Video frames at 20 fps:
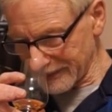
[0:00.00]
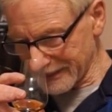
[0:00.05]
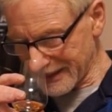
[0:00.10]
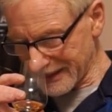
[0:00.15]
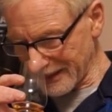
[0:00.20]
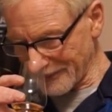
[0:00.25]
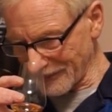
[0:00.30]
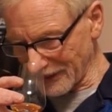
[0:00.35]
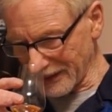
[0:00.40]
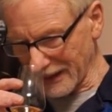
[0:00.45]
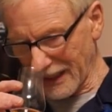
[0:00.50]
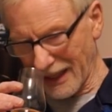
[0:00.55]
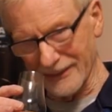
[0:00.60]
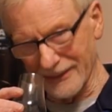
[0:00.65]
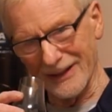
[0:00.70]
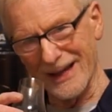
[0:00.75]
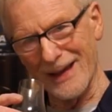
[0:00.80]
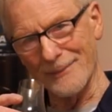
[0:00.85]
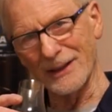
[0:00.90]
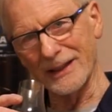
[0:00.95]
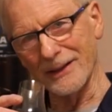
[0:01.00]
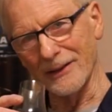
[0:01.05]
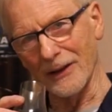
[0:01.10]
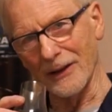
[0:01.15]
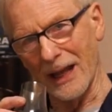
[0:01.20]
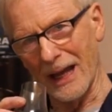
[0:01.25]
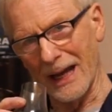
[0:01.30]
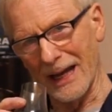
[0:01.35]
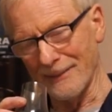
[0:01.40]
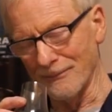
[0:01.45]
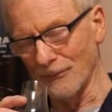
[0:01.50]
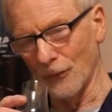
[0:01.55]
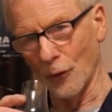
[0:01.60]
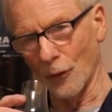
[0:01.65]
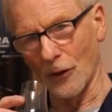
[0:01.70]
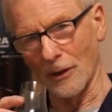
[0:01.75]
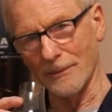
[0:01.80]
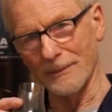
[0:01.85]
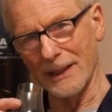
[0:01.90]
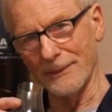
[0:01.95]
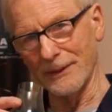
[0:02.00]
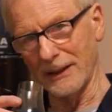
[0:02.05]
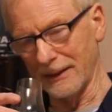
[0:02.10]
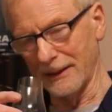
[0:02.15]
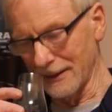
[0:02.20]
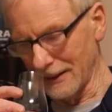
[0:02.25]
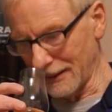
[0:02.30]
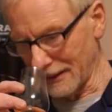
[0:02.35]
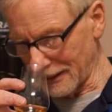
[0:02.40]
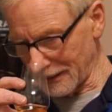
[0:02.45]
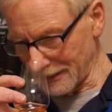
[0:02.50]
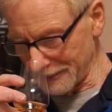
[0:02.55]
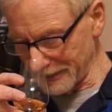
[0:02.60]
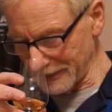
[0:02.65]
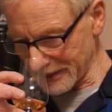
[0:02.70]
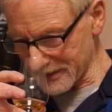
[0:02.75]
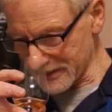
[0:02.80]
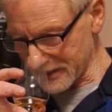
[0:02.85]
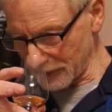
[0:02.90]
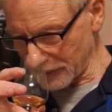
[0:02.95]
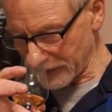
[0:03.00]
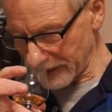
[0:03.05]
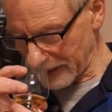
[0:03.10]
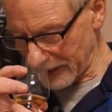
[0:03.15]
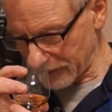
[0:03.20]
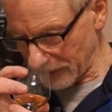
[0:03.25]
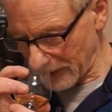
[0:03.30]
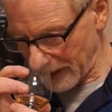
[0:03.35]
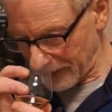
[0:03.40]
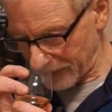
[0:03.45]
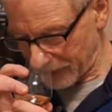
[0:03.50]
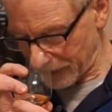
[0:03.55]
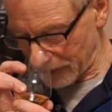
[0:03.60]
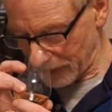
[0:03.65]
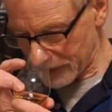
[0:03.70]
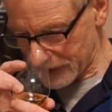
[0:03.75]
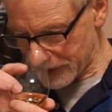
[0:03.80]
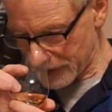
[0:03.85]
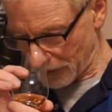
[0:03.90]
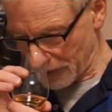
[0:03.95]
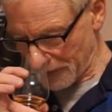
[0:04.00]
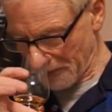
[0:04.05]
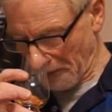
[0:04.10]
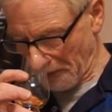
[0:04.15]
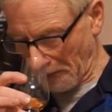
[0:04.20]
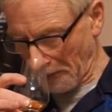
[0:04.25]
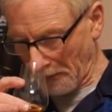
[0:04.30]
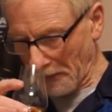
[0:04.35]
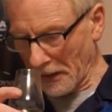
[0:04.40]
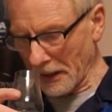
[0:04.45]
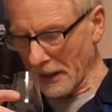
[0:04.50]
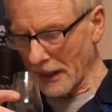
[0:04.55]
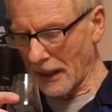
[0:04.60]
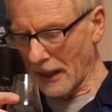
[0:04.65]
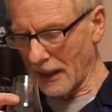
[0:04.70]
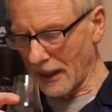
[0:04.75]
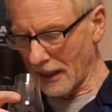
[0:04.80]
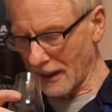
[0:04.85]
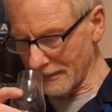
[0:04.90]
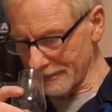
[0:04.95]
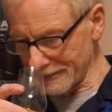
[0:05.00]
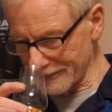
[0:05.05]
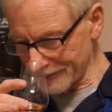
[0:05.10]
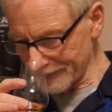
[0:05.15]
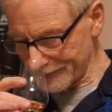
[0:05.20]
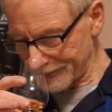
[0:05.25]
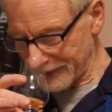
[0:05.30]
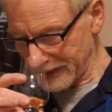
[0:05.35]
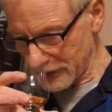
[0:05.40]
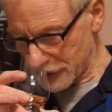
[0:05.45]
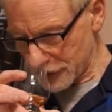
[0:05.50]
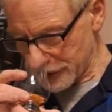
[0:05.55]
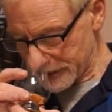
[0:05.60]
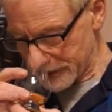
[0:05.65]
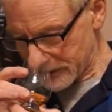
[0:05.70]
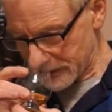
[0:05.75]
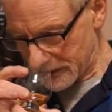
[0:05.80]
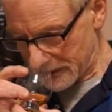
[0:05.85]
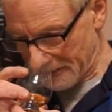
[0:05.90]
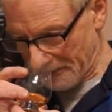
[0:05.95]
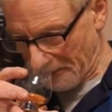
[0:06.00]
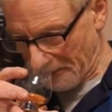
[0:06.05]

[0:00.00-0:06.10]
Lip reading: kind of a lemon lime more maybe mixed in with that dried fruit. So peaches.